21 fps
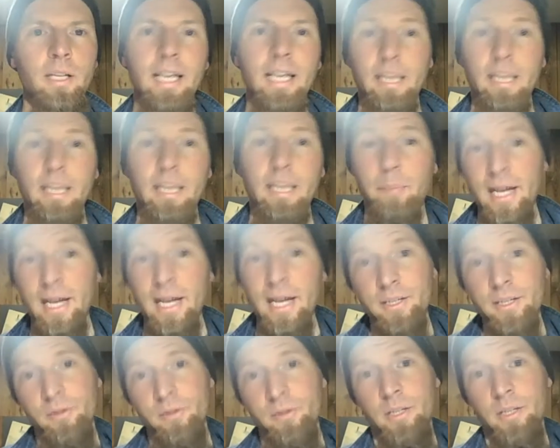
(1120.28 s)
back
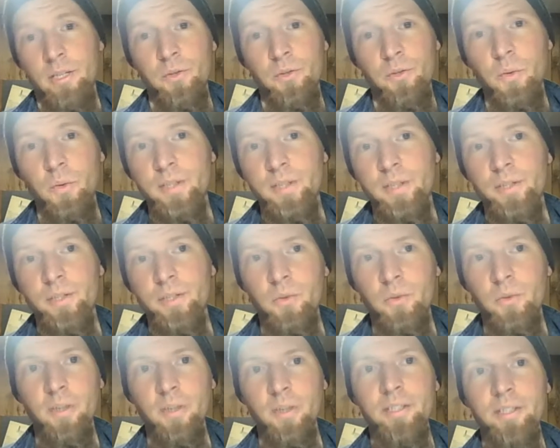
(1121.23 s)
in
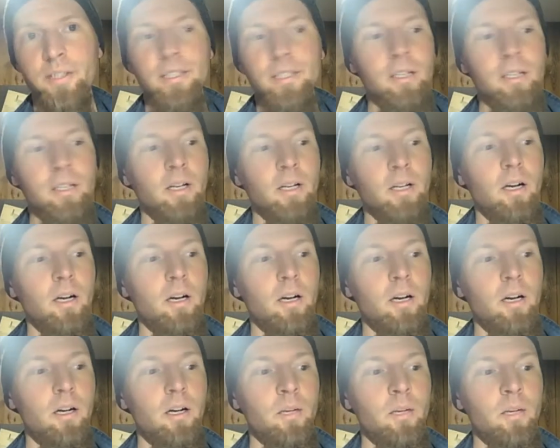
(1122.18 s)
2020,
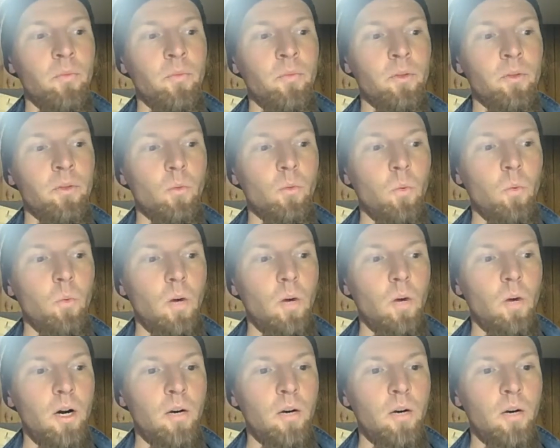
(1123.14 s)

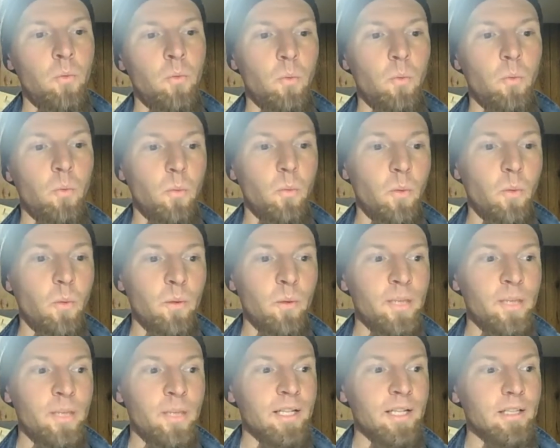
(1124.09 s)
when
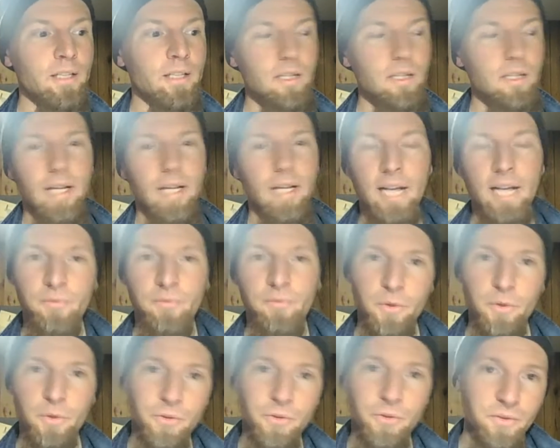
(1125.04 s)
we had
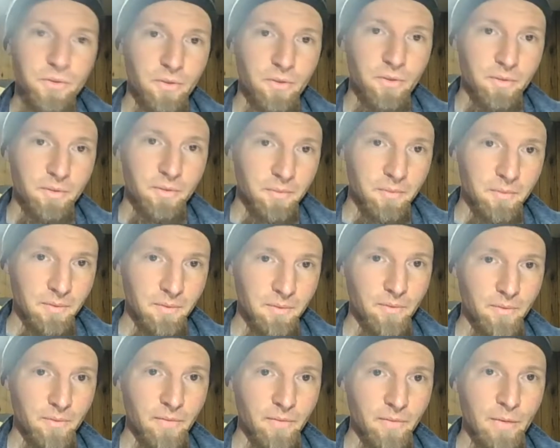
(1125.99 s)
versions of the
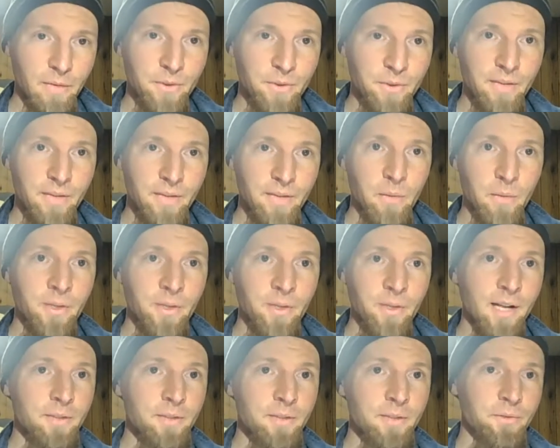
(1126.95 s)
virus that were
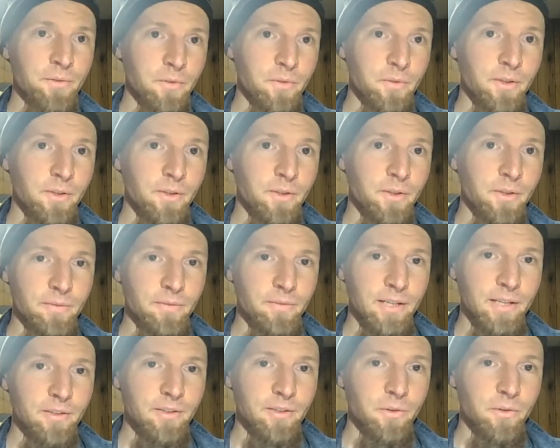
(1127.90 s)
not as good as
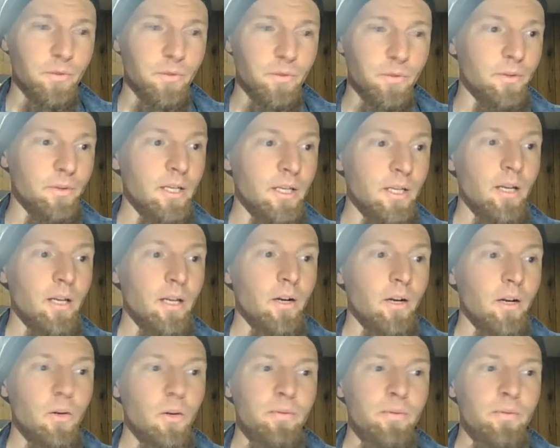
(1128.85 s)
infecting children,
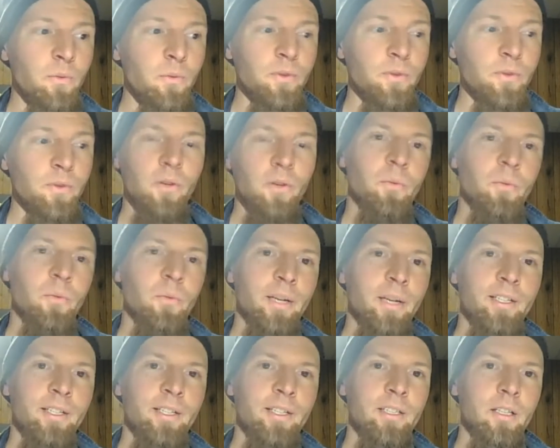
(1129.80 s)
COVID was
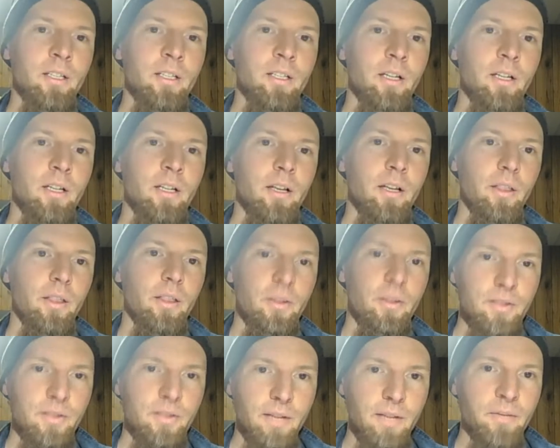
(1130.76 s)
already the
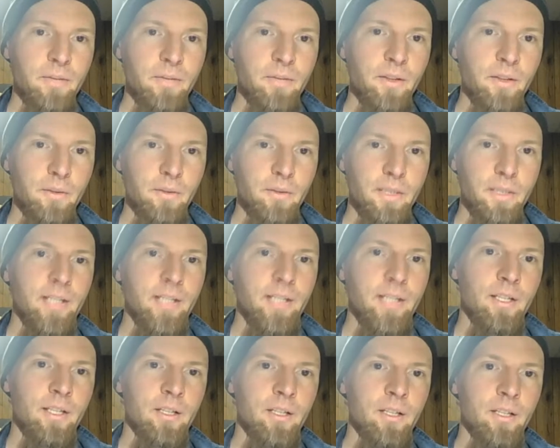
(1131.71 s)
7th
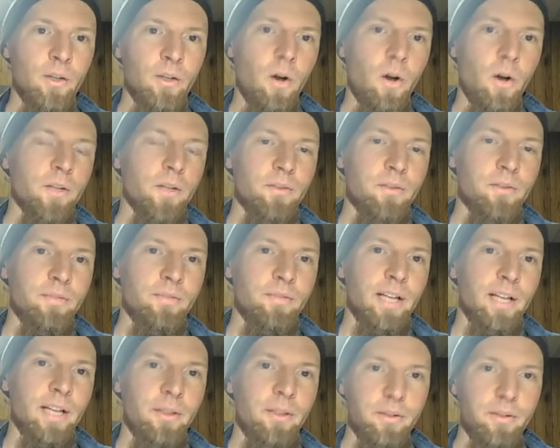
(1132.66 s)
leading cause of
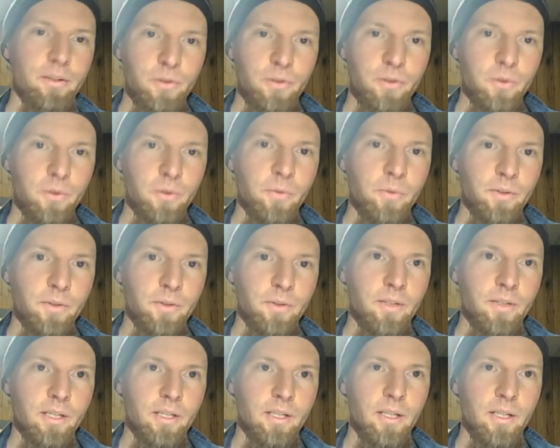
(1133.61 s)
death in
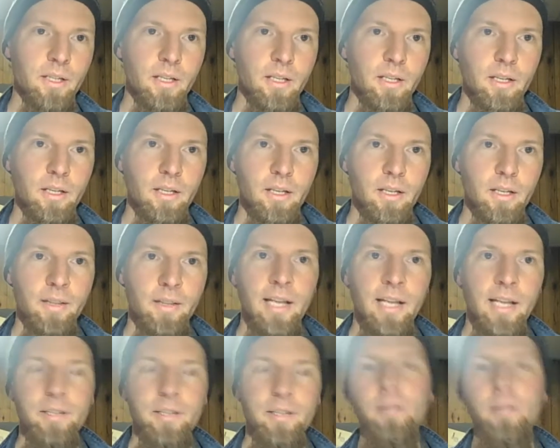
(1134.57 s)
children in
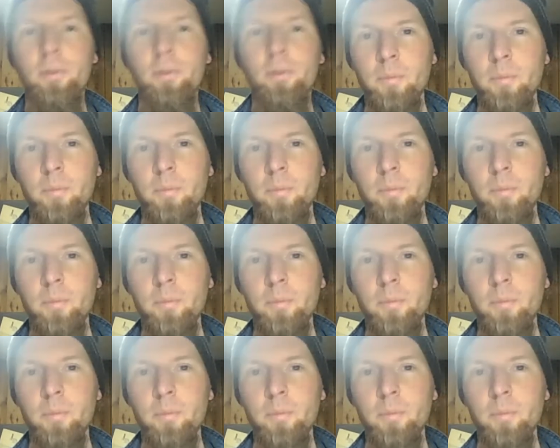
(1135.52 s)
that year.